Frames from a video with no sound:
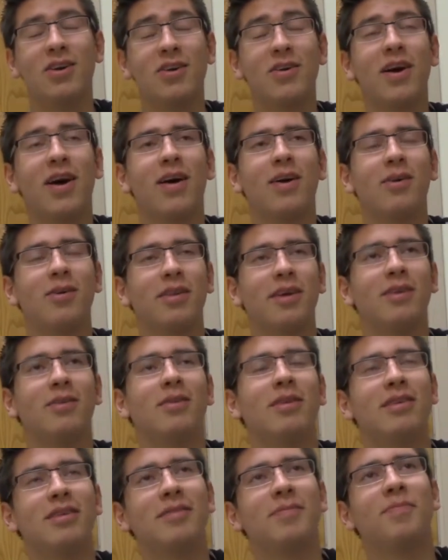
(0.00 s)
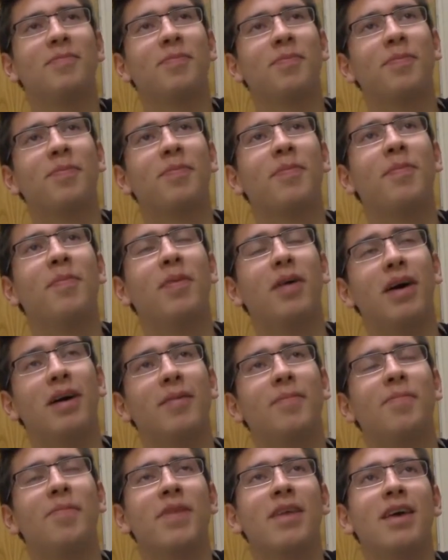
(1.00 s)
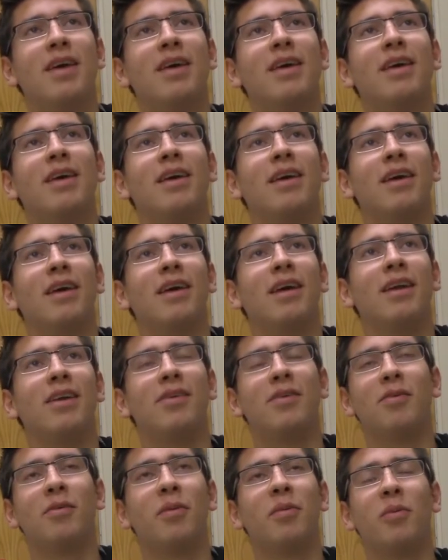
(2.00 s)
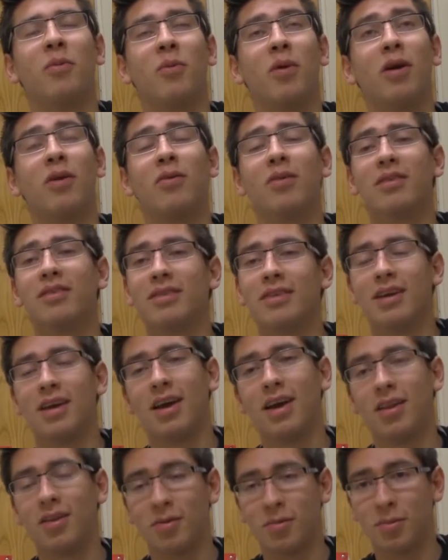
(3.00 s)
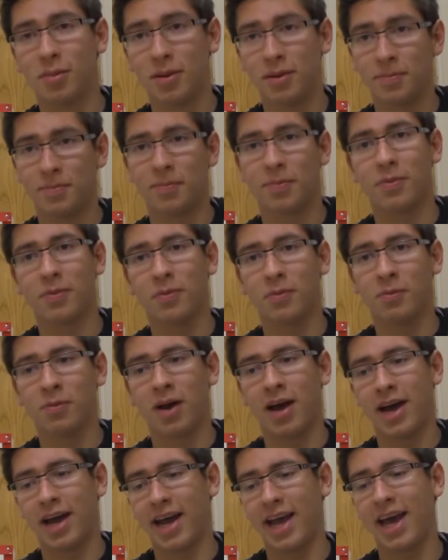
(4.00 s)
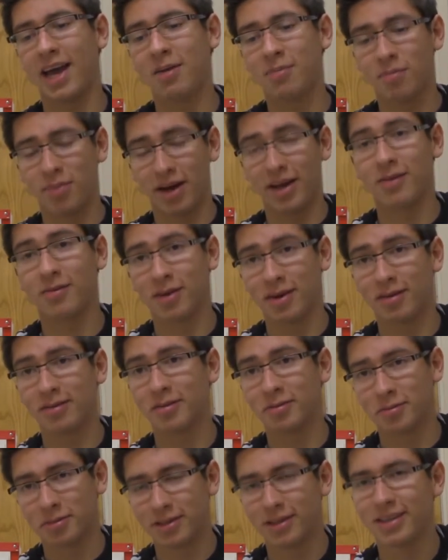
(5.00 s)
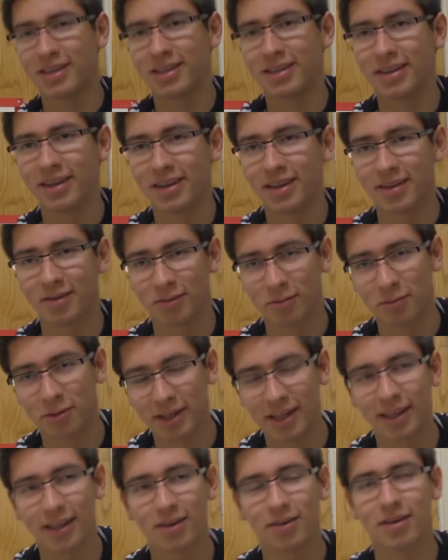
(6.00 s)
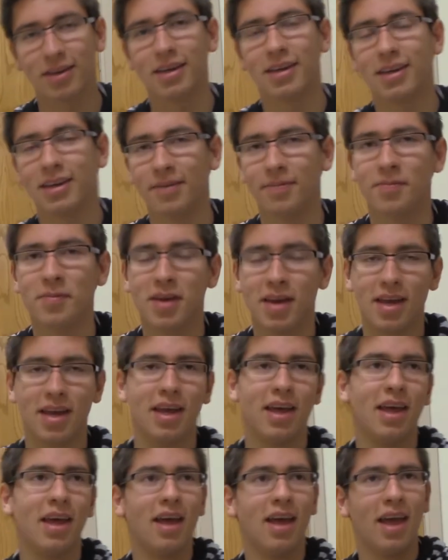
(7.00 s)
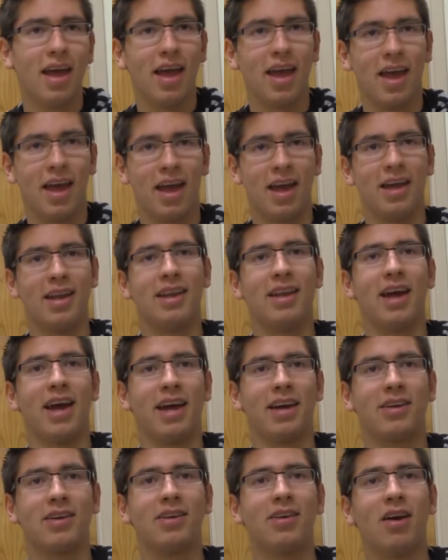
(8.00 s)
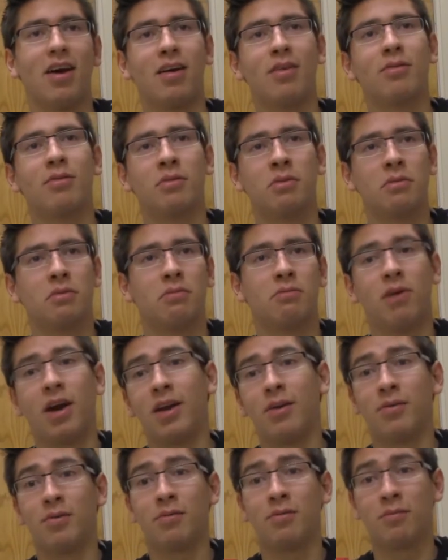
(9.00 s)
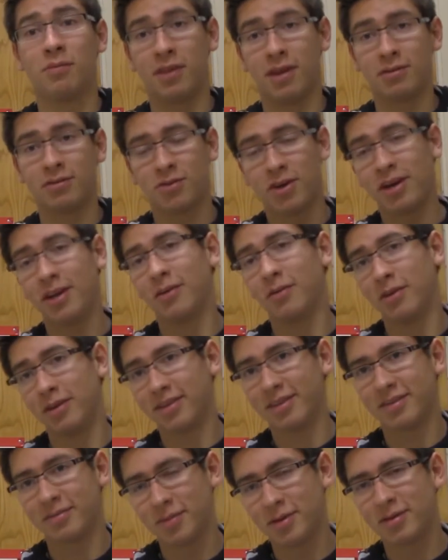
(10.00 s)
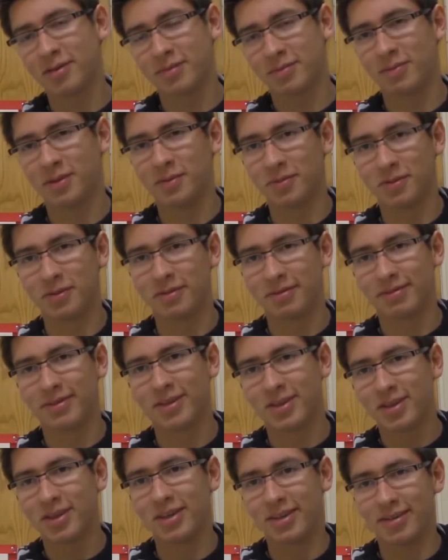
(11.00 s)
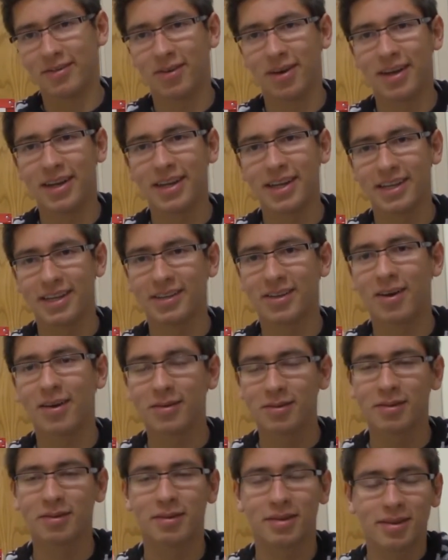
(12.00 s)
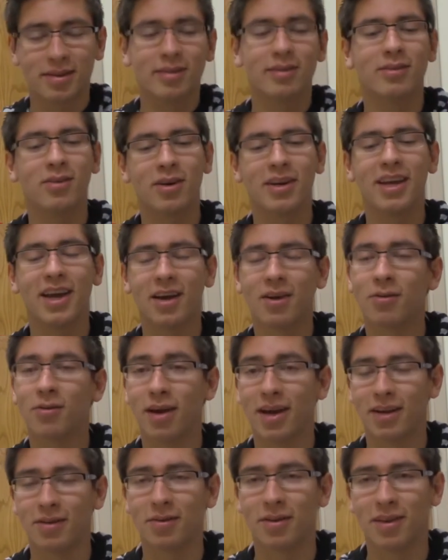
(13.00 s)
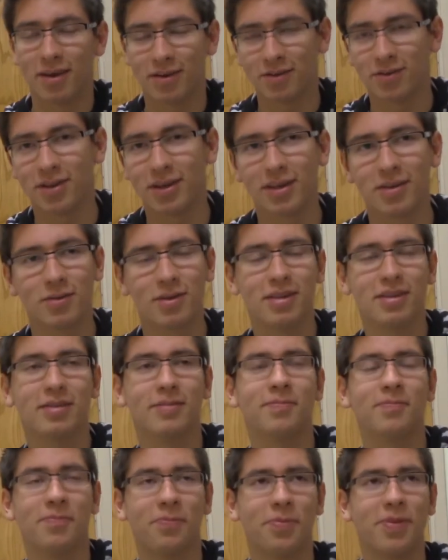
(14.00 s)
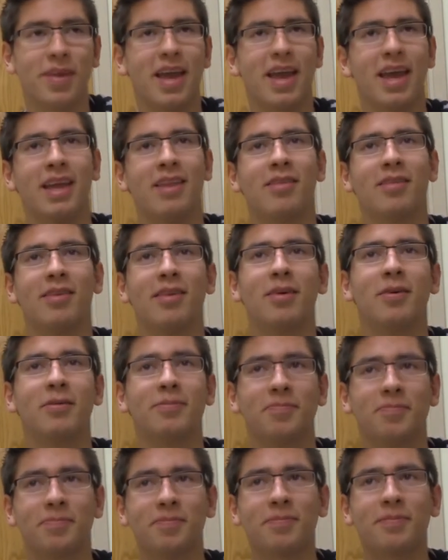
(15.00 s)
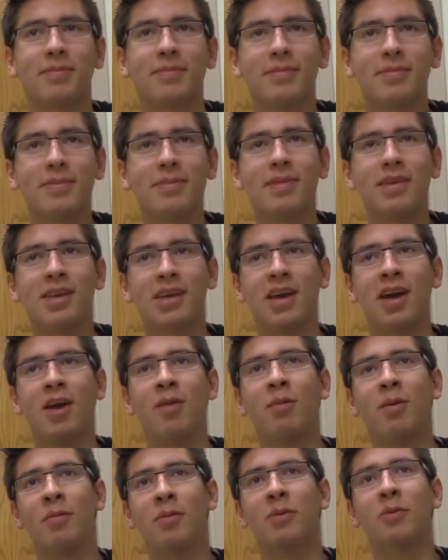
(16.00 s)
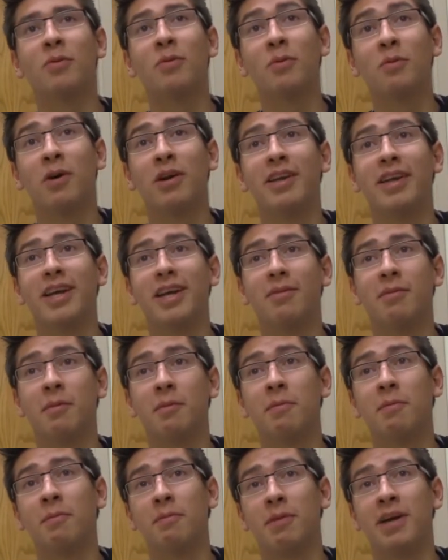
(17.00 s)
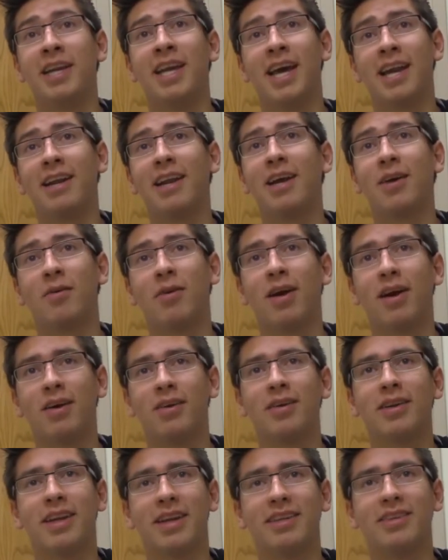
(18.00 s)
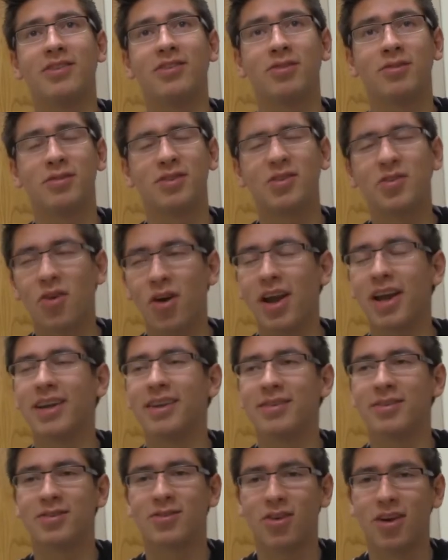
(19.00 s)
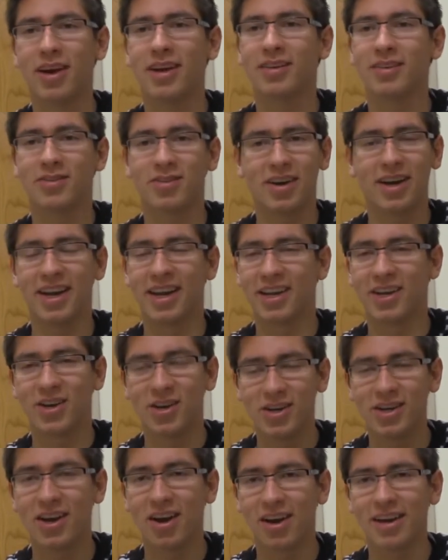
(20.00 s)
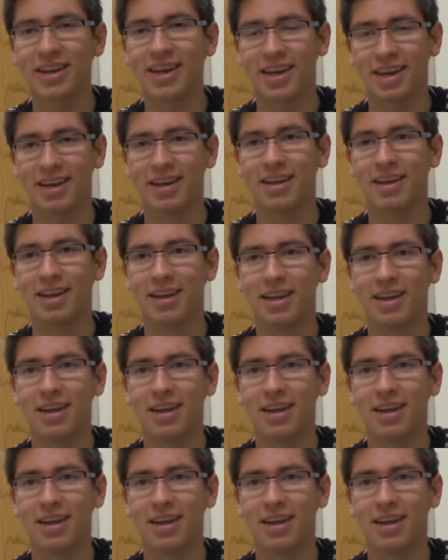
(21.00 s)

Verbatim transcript: don't know how old I was, but I don't even remember where it was. But I had a bike when I was a really, like a really little kid. Mm-hmm and I could not ride it without training wheels, as most people couldn't, right? And so learning how to ride it without training wheels. And so I remember one day, my dad and I were out, and I was trying, I was trying, I was trying, I could not get it,